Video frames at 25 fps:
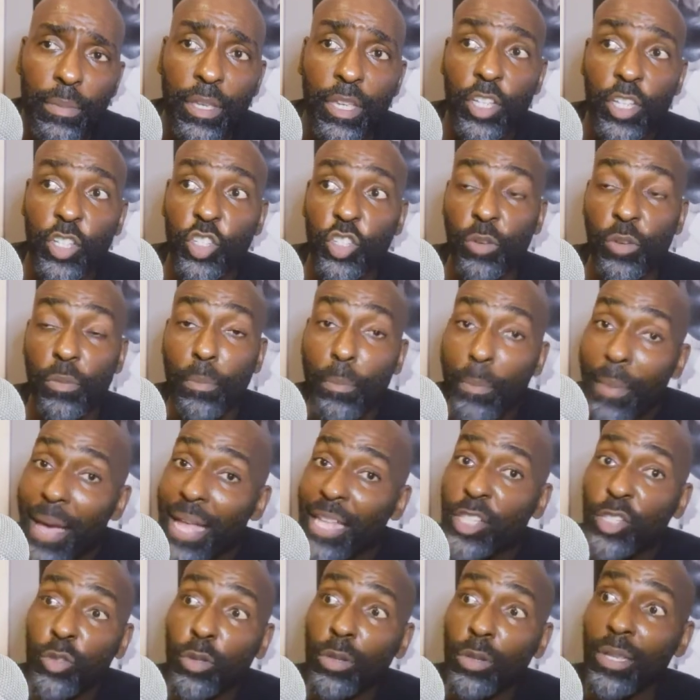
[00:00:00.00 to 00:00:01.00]
because your
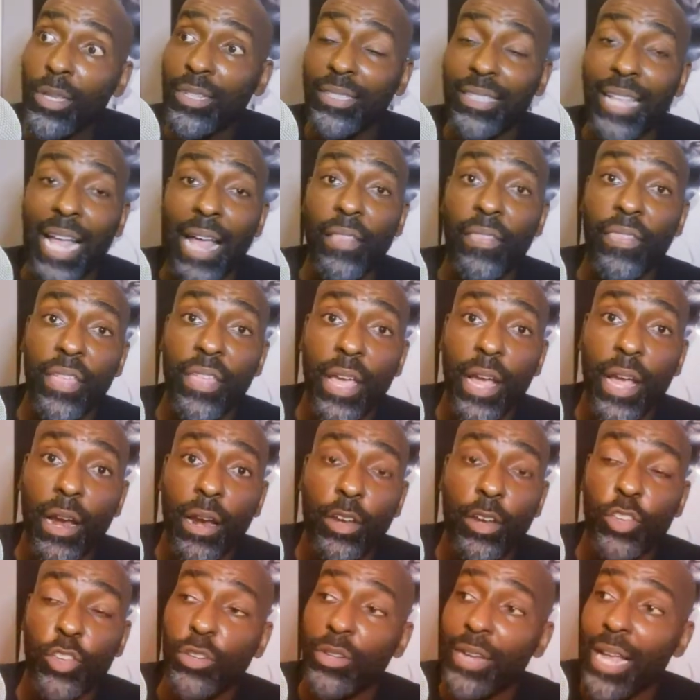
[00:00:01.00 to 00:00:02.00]
mental is not
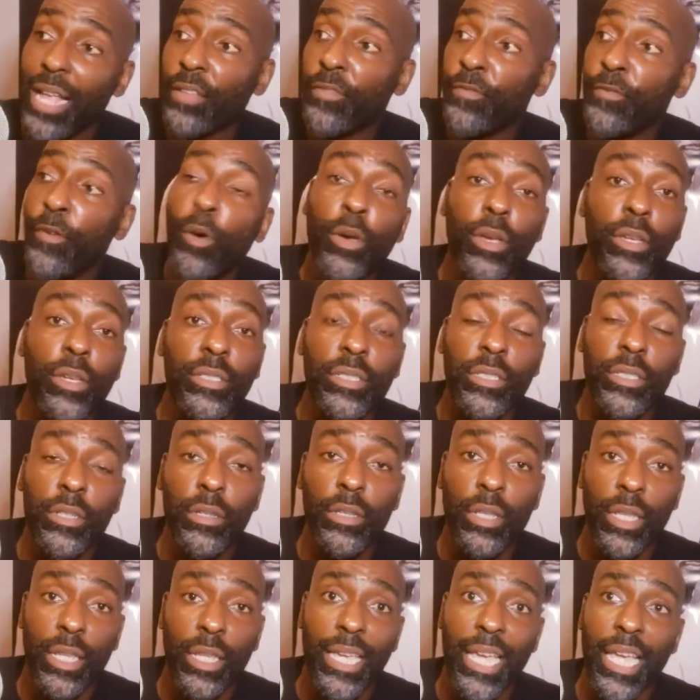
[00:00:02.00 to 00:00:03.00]
there. You're not
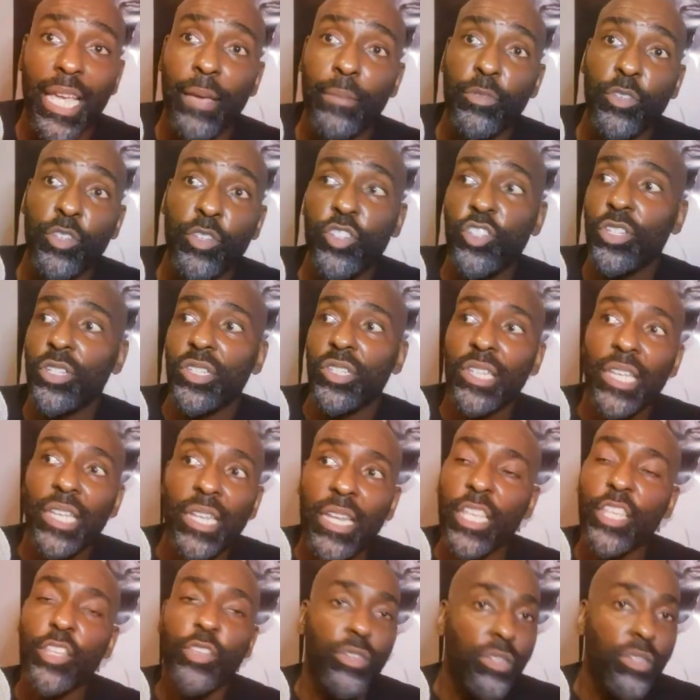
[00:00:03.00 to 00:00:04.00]
focusing on the game. You're just
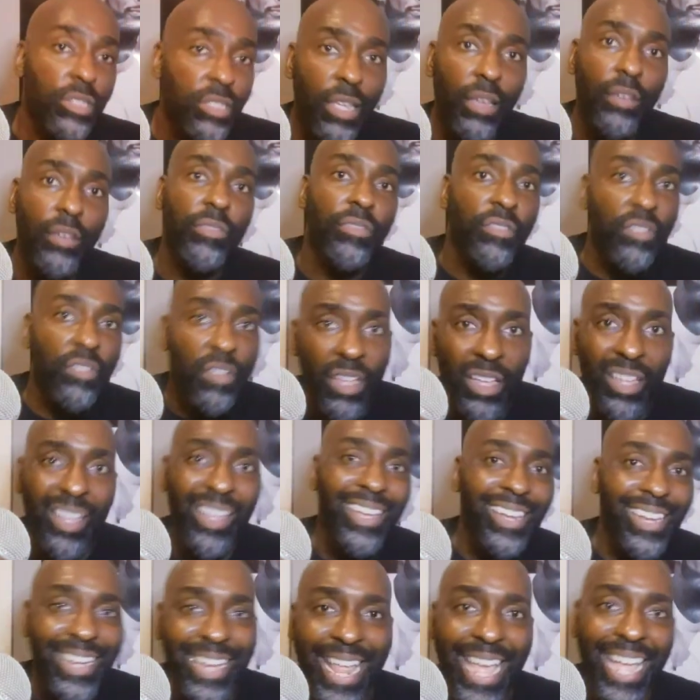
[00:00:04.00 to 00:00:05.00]
sending yourself
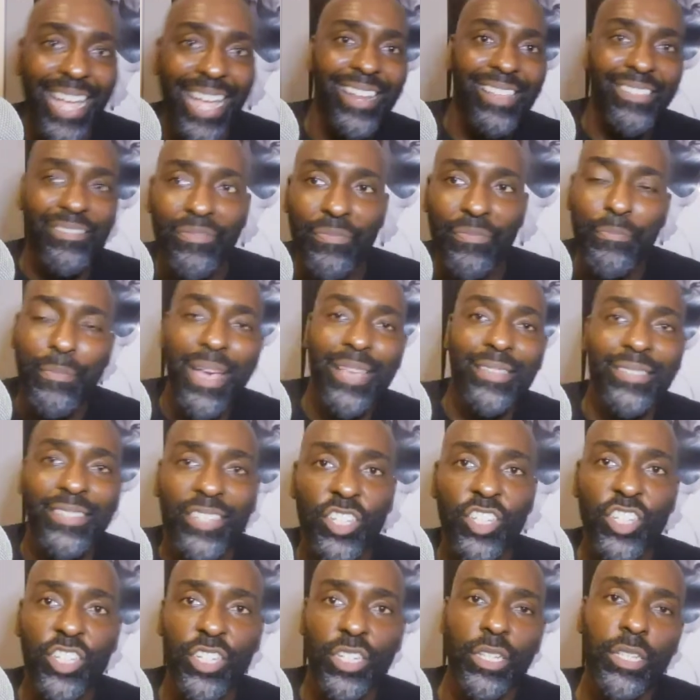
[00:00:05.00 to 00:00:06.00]
negative
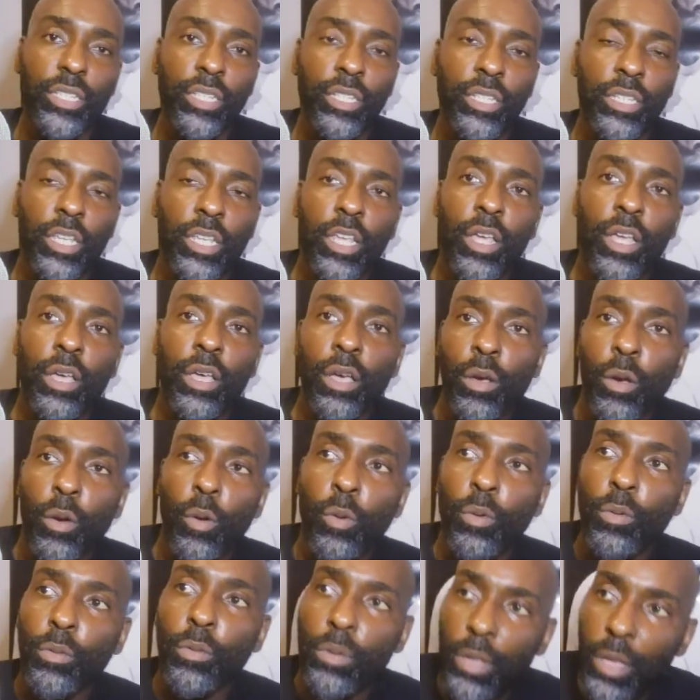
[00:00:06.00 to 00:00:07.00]
messages,
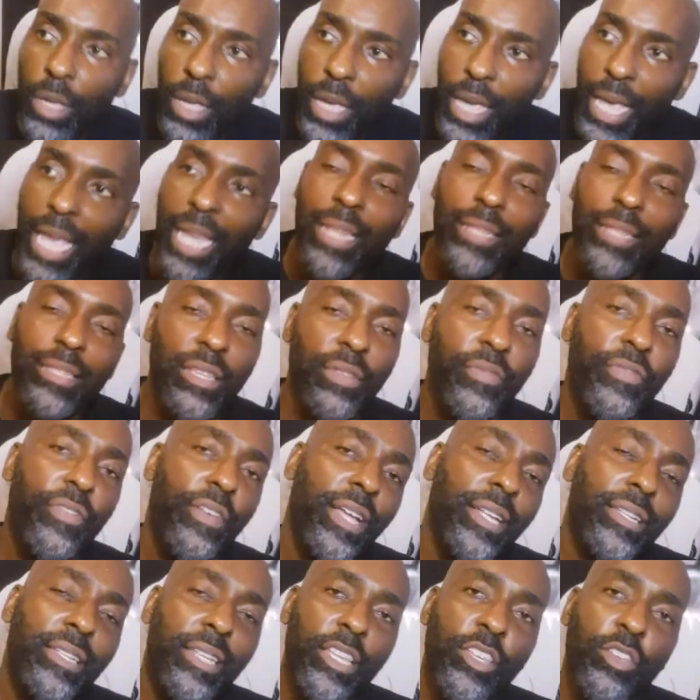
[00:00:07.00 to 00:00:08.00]
and it's
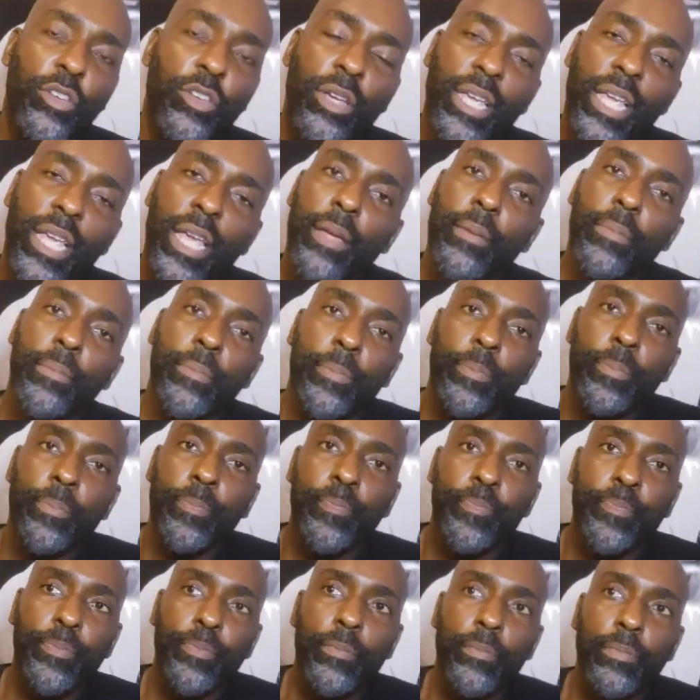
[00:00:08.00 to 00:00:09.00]
affecting your game.
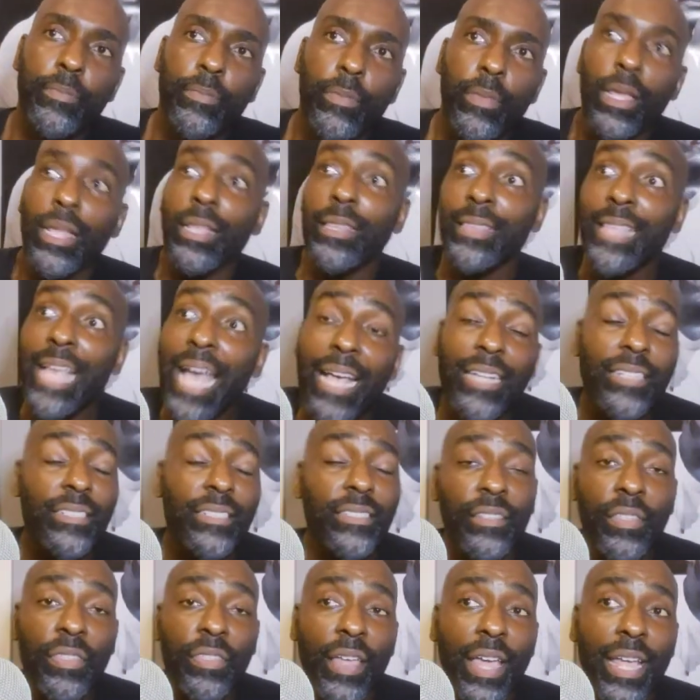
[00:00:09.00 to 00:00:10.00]

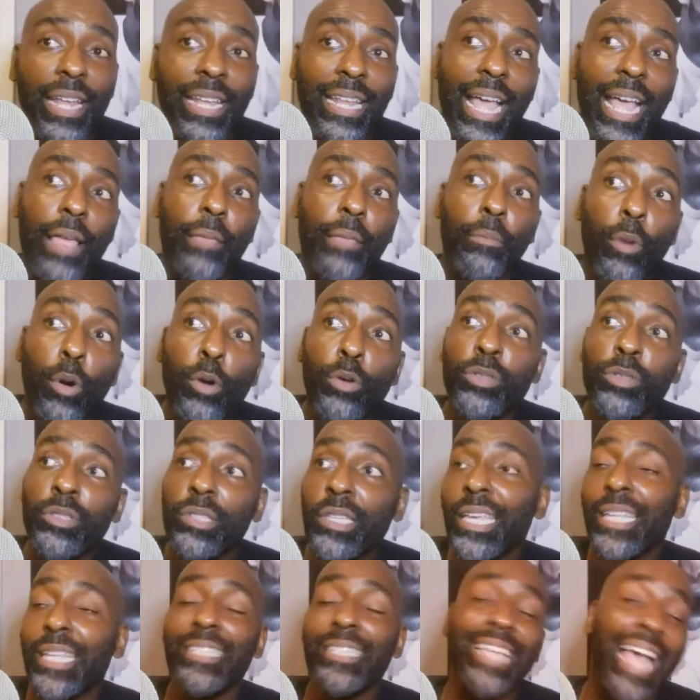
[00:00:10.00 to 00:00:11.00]
That's the thing that
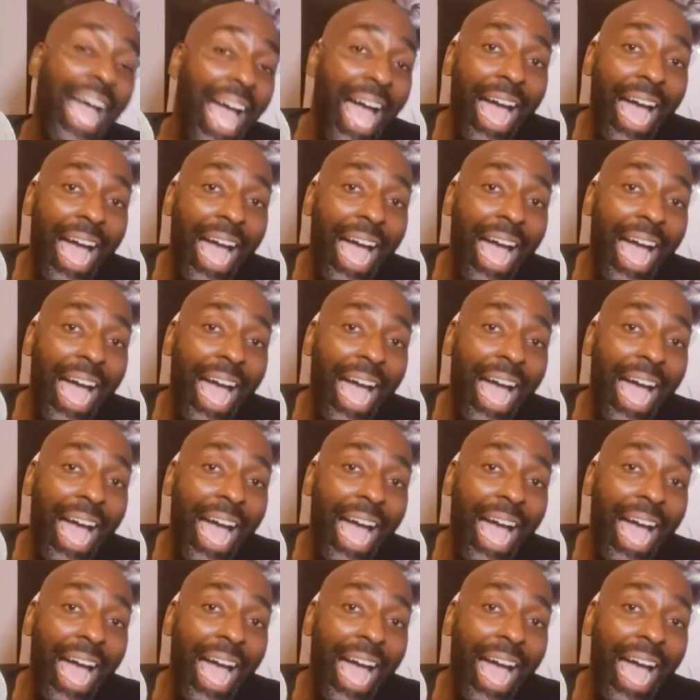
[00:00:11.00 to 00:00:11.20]
most kids